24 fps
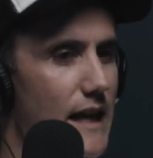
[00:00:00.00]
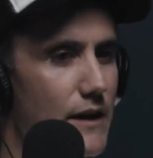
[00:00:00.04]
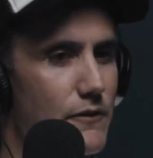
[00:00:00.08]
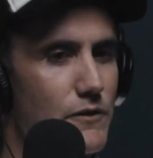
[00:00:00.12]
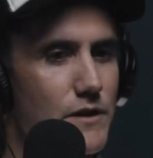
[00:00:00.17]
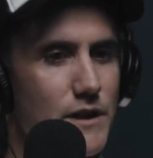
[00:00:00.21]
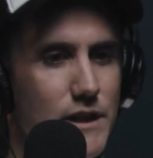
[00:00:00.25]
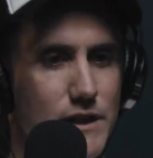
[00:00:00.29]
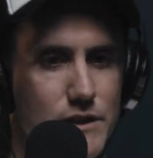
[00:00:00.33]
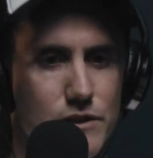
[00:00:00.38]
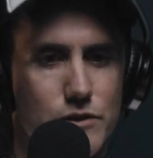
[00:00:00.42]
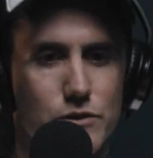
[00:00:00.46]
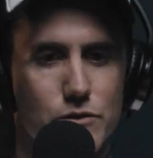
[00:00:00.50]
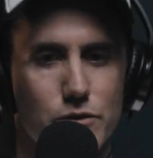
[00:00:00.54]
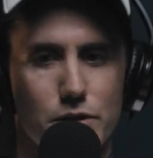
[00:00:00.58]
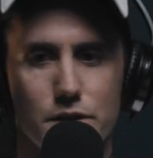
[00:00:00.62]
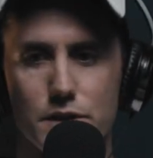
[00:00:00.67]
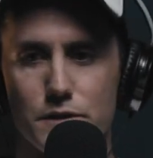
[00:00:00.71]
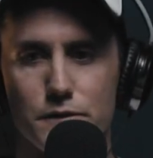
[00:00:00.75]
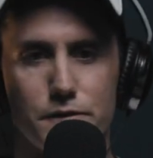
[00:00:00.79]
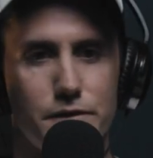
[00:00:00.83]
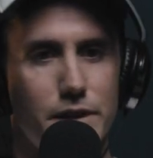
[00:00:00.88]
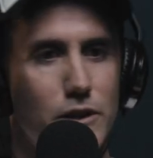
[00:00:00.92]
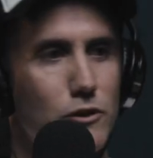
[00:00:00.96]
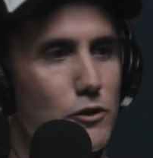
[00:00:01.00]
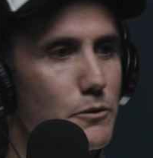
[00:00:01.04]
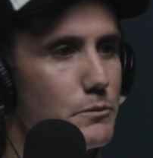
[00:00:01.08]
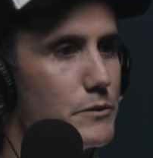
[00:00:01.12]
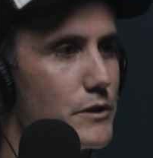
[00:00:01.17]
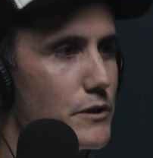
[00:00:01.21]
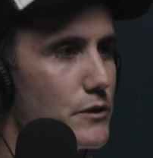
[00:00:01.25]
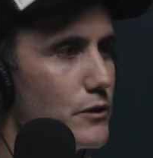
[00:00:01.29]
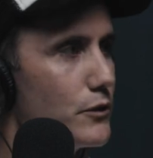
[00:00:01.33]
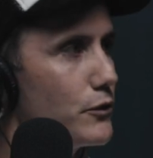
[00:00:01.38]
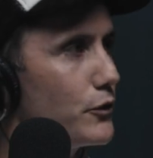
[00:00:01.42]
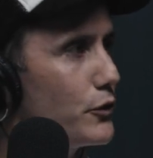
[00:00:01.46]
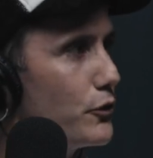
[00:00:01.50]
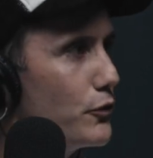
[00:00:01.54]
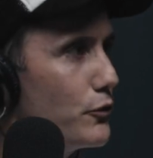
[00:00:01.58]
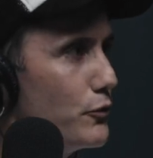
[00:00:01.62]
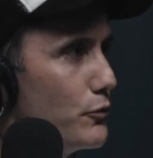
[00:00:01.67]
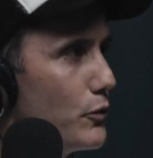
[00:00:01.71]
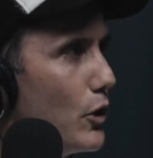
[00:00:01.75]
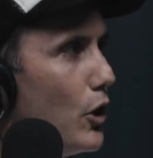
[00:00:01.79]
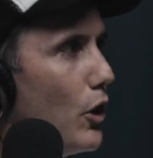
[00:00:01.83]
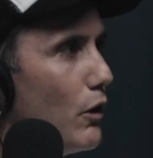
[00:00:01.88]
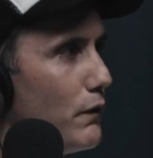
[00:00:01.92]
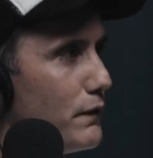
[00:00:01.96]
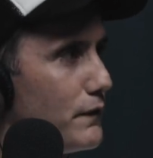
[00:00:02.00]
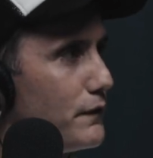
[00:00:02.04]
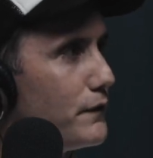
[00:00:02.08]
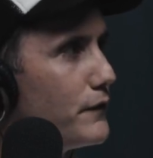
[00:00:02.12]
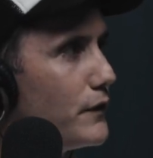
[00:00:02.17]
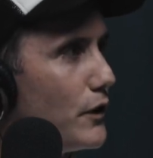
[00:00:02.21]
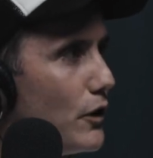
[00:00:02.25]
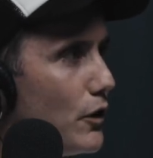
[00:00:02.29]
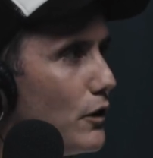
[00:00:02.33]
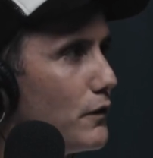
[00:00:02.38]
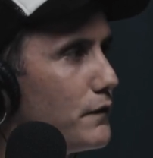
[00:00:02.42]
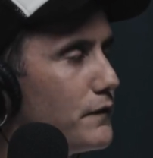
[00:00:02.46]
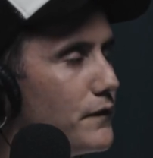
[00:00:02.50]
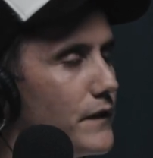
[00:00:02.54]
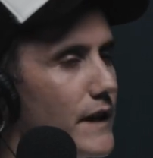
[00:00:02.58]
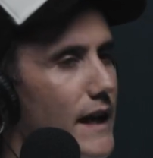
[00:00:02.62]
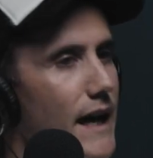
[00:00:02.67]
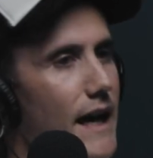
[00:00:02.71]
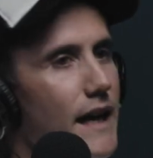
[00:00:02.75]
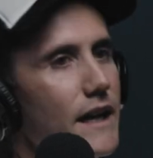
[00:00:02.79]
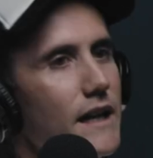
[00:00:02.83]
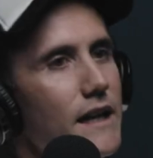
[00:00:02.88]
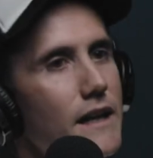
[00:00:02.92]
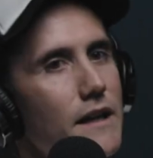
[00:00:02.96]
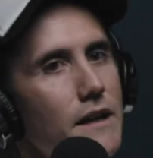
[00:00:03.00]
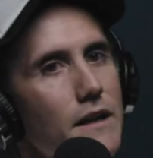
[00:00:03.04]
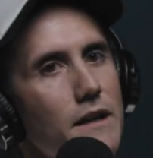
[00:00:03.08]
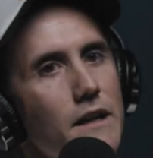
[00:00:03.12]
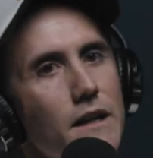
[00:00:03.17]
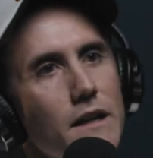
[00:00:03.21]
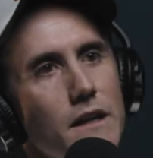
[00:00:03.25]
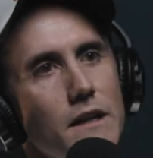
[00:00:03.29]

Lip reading: and everything sort of developed and grew off that. And